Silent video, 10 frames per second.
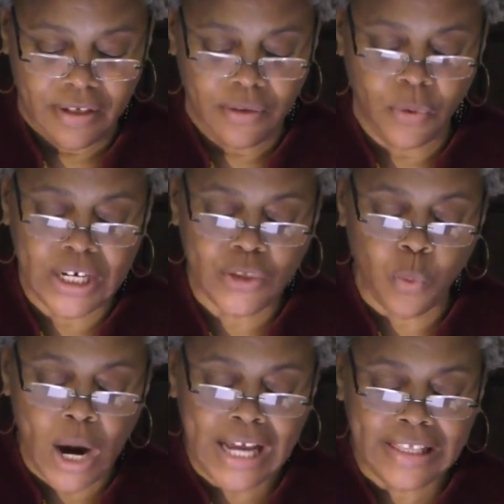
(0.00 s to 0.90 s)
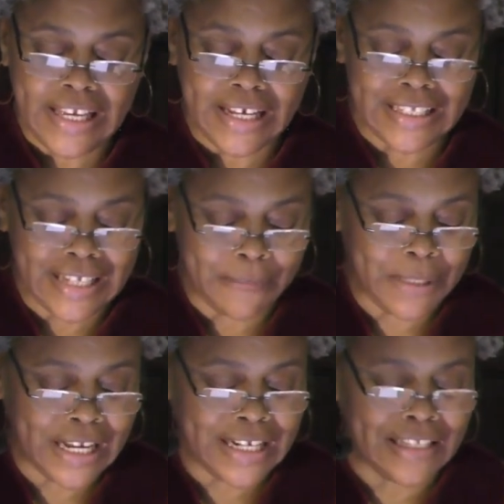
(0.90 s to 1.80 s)
In what is widely
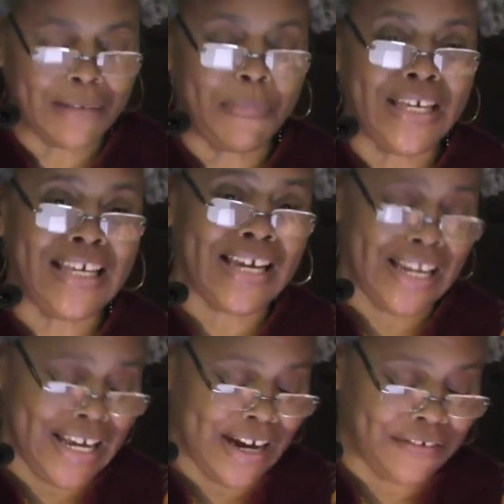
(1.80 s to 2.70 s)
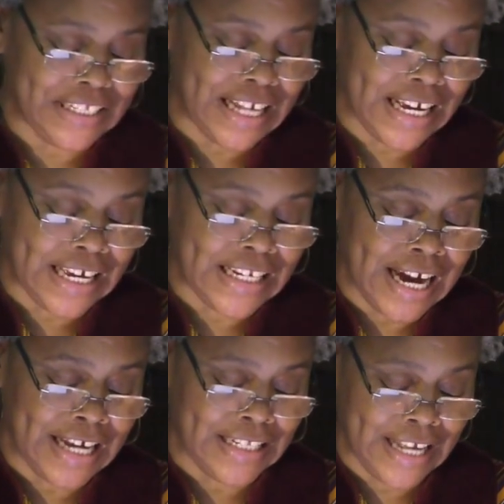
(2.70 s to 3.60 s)
accepted as the beginning of 2
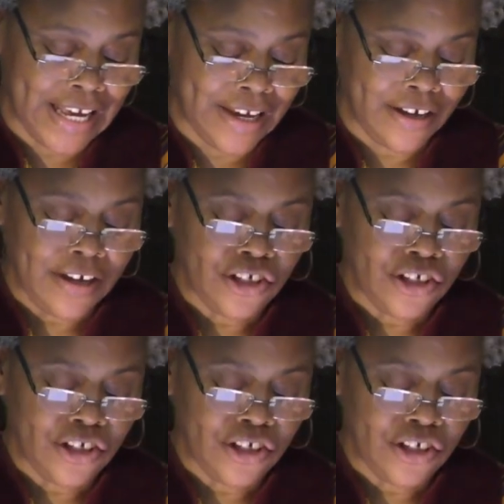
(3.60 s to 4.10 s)
Isaiah,